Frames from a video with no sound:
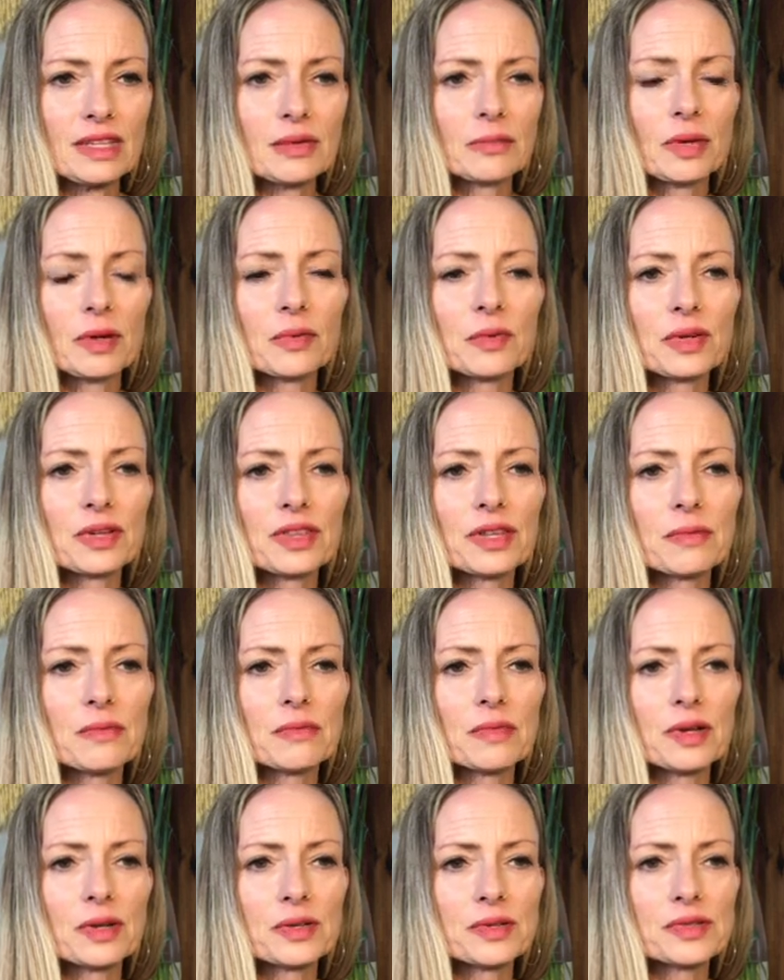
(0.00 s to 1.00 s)
But we're the
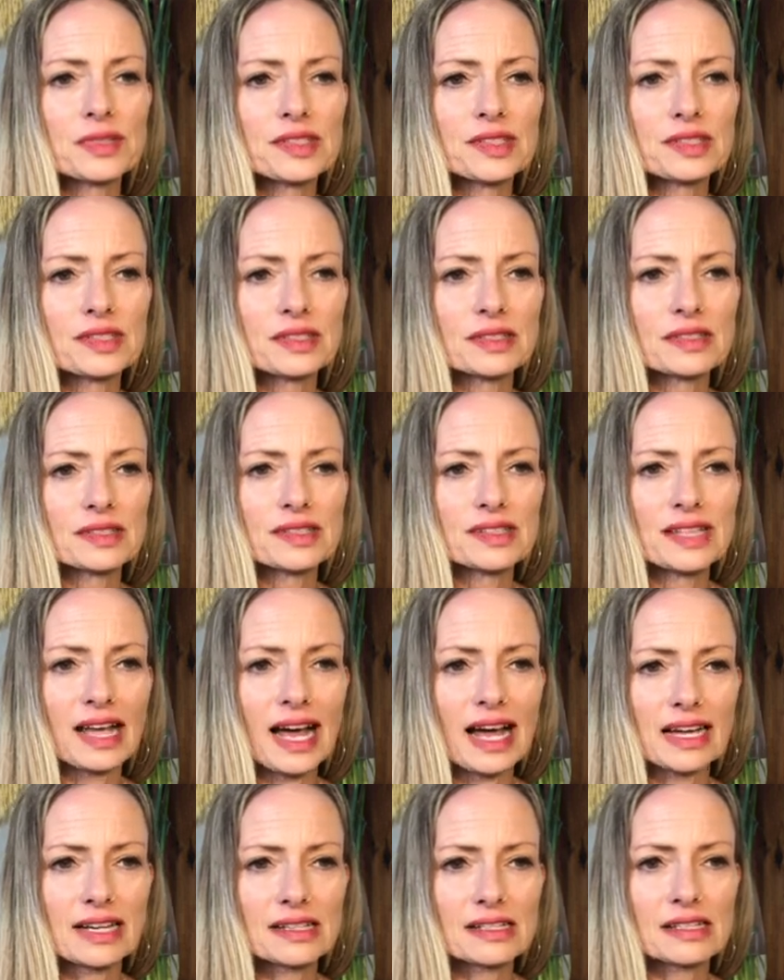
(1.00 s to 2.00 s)
most
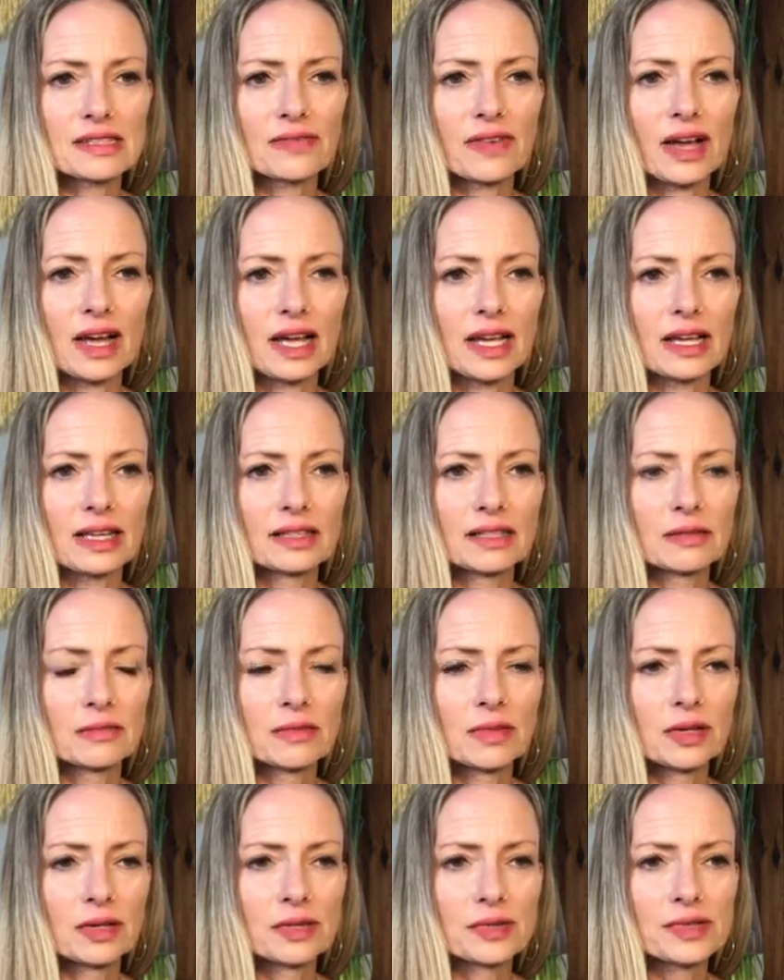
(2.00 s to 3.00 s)
satisfied, the
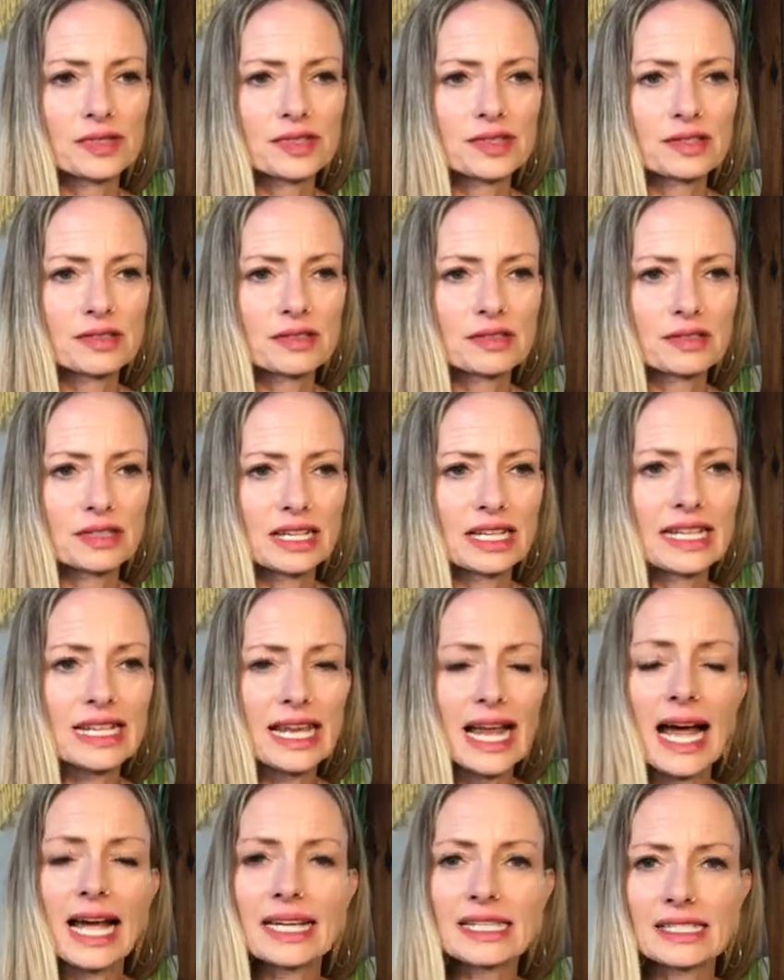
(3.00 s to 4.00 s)
most
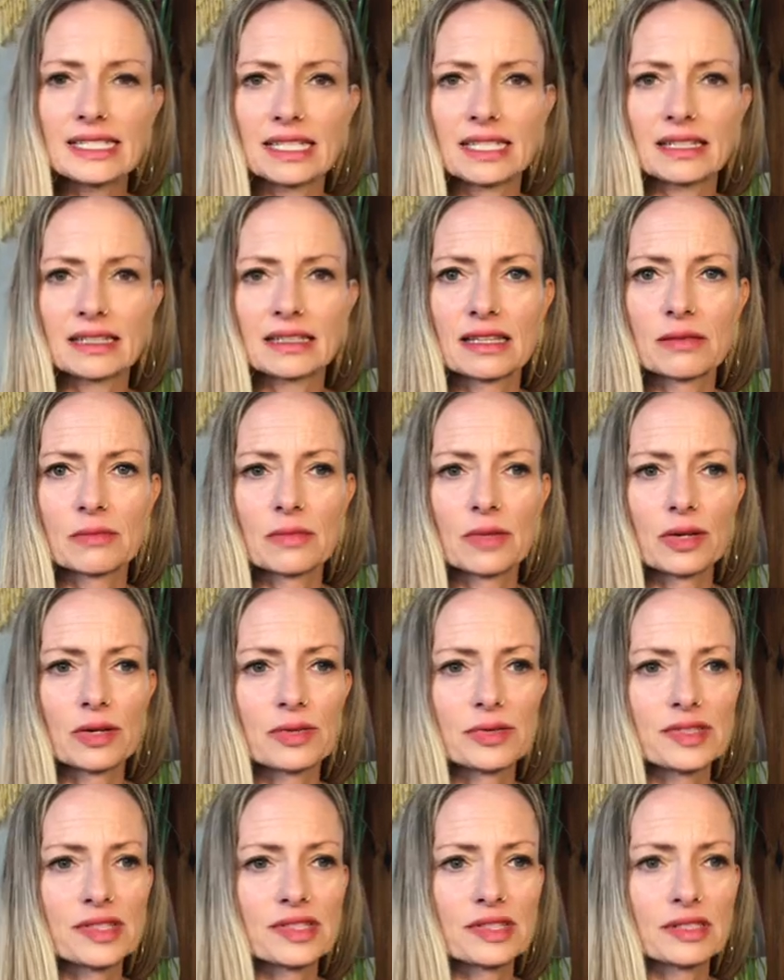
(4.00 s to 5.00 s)
connected, the
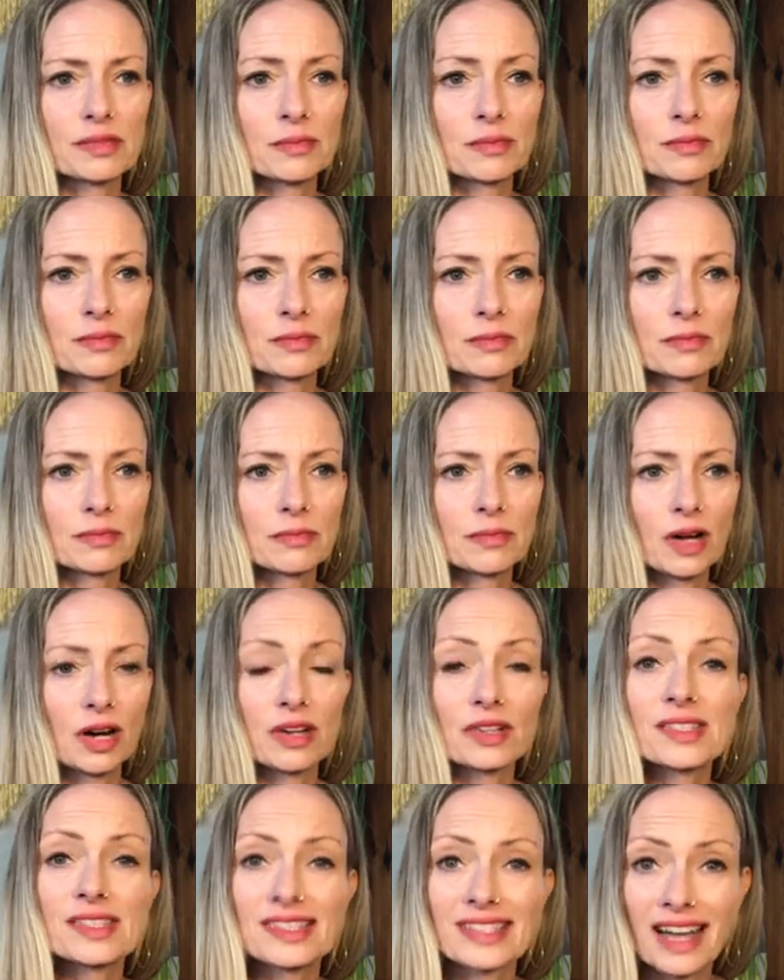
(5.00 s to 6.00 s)
most
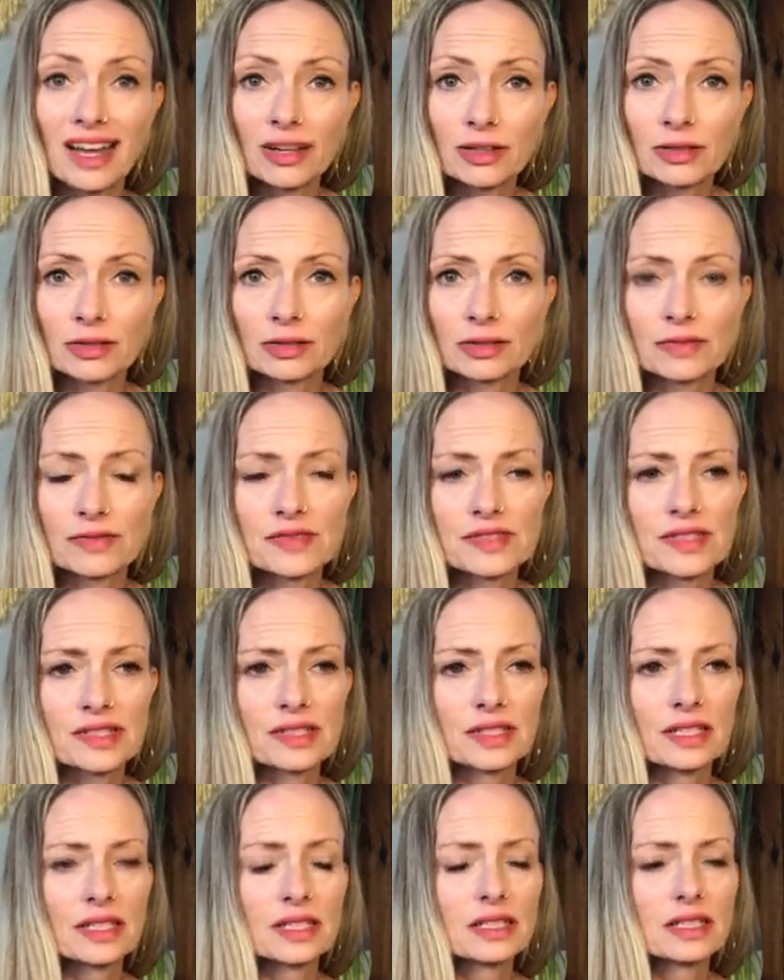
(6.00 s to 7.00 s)
ourselves
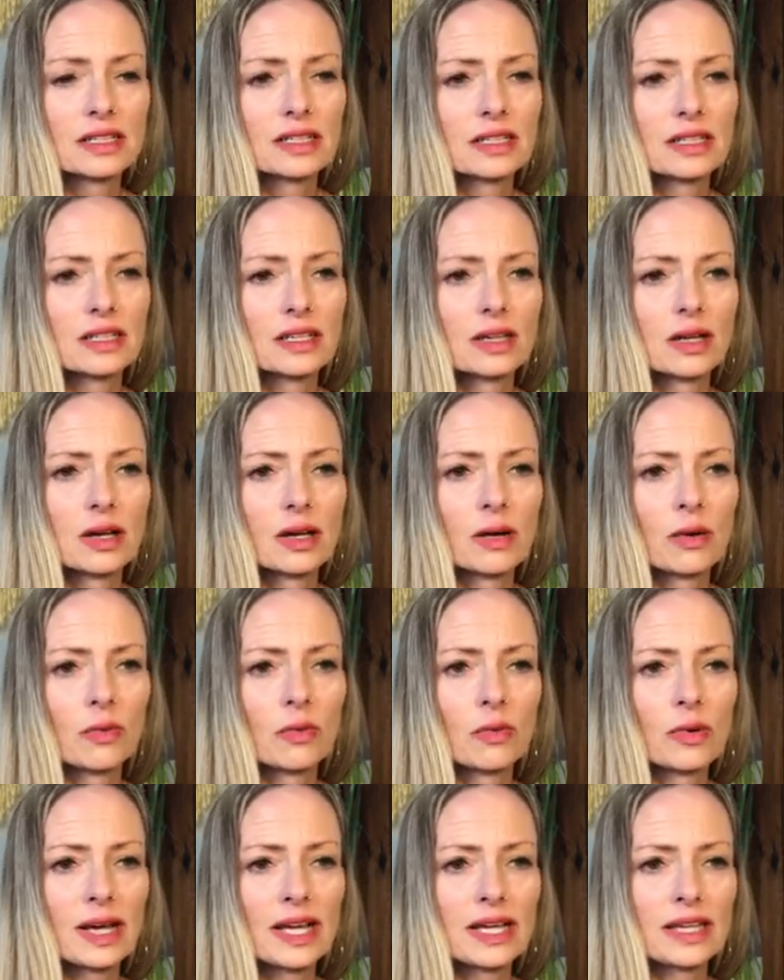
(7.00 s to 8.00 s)

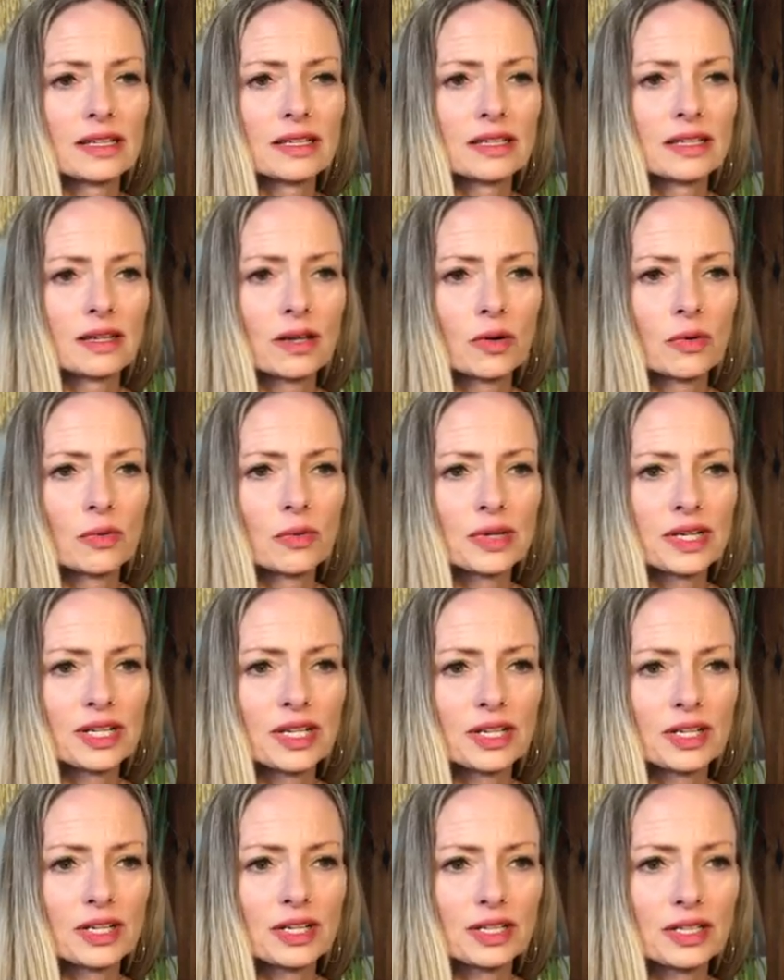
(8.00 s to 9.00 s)
when
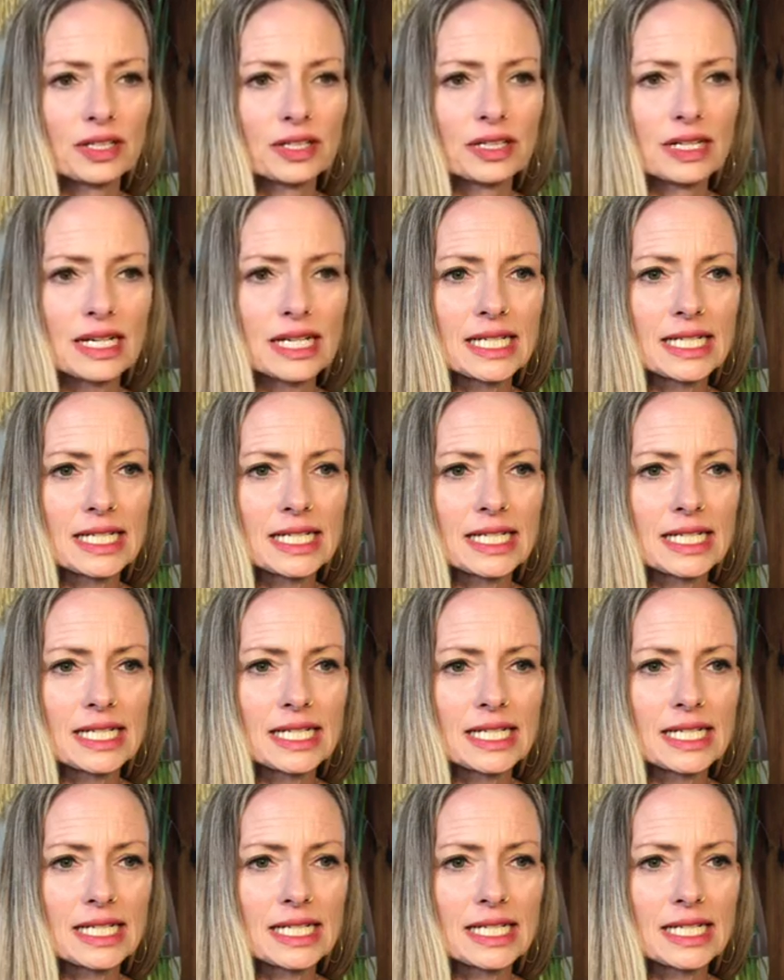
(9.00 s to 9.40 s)
we're